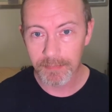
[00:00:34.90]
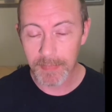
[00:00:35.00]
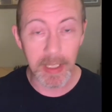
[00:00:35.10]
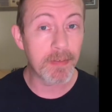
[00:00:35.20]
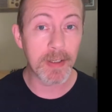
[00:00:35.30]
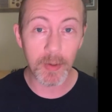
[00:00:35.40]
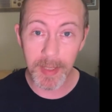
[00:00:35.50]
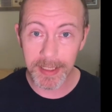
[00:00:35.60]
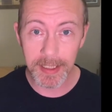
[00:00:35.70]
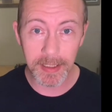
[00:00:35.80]
If you don't
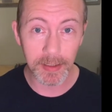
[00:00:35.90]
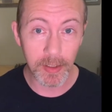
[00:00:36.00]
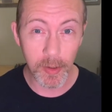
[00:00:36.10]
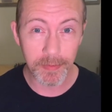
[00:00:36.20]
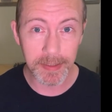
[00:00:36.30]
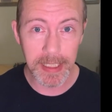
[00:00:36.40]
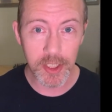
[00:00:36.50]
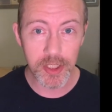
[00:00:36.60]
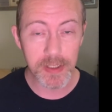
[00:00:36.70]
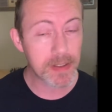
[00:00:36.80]
mind getting the
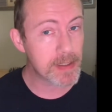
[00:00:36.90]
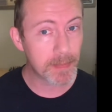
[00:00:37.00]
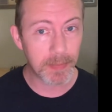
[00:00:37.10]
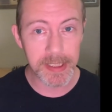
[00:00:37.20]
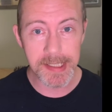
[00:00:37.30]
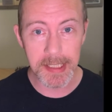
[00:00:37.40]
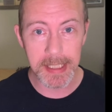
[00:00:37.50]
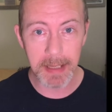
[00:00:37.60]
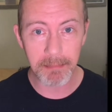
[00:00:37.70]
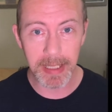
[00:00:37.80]
notifications, please hit
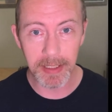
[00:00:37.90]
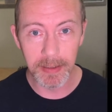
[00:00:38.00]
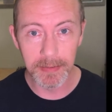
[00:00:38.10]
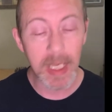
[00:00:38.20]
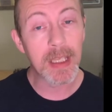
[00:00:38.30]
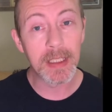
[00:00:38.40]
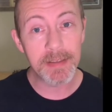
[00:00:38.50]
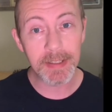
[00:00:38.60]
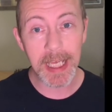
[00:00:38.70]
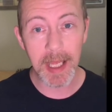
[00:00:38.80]
that bell. Leave
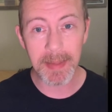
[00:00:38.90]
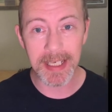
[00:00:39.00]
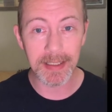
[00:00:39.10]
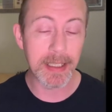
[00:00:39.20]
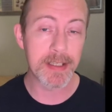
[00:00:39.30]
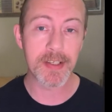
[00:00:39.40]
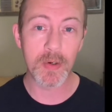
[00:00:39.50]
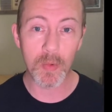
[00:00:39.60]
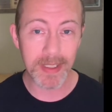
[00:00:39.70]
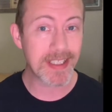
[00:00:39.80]
a comment and let us know
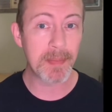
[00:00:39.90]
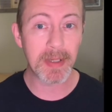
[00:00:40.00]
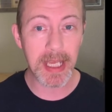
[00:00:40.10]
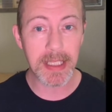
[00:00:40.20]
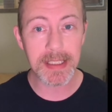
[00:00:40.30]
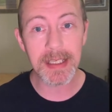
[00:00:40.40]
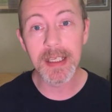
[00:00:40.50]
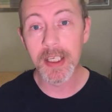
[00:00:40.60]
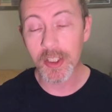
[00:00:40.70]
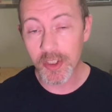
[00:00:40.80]
what type of content
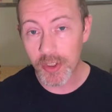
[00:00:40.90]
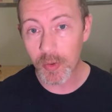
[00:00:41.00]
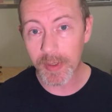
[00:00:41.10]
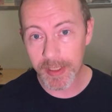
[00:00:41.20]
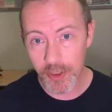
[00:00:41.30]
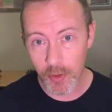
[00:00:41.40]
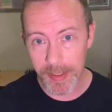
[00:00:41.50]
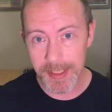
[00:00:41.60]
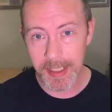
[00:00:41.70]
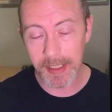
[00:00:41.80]
you would enjoy
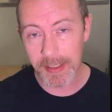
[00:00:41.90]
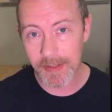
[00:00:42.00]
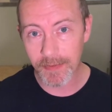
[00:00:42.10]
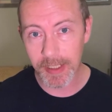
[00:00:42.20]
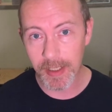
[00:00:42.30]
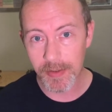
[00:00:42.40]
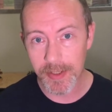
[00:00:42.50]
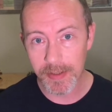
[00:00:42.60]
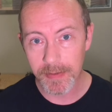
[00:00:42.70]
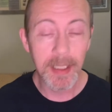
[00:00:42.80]
seeing in these
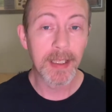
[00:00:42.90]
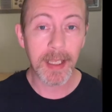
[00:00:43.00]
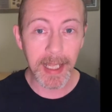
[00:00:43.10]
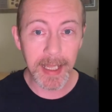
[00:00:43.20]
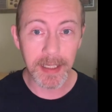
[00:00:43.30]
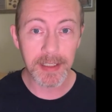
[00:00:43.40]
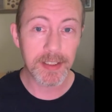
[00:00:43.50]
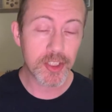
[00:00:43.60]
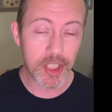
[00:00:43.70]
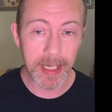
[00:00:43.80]
videos. And
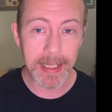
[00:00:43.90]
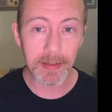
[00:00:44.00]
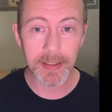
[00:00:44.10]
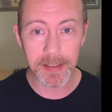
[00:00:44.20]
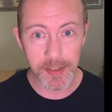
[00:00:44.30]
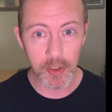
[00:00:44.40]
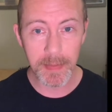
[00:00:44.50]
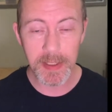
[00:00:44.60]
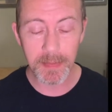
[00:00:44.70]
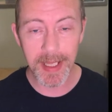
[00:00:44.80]
check out the
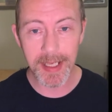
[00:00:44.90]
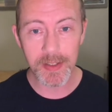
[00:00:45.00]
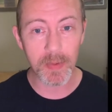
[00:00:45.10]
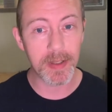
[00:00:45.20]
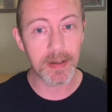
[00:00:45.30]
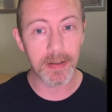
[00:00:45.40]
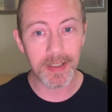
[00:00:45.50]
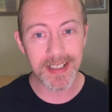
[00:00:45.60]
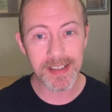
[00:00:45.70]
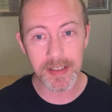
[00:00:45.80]
description box where there are
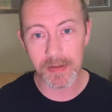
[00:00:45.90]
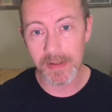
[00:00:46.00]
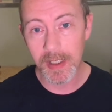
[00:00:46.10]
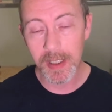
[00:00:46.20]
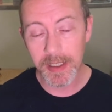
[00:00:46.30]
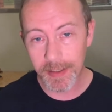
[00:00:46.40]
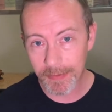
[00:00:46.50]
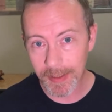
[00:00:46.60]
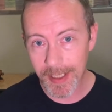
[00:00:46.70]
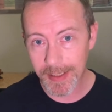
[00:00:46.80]
links to
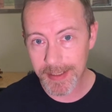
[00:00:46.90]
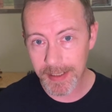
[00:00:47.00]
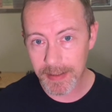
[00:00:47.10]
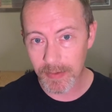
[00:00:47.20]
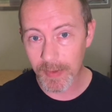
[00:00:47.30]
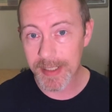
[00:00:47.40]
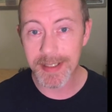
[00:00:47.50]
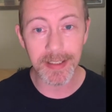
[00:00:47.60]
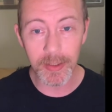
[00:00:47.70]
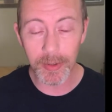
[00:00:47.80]
different content and ways that
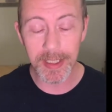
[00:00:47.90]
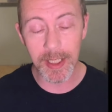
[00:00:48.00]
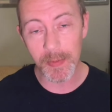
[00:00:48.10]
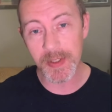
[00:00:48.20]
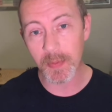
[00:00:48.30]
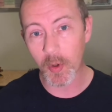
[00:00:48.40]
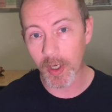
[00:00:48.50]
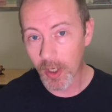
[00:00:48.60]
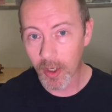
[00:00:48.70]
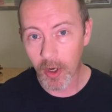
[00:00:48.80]
you can help support
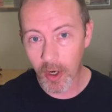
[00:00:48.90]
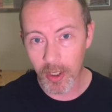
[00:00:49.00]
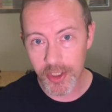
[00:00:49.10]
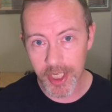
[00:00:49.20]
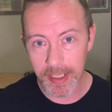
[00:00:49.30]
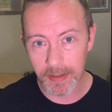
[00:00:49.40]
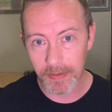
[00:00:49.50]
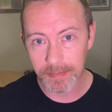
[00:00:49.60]
our channel.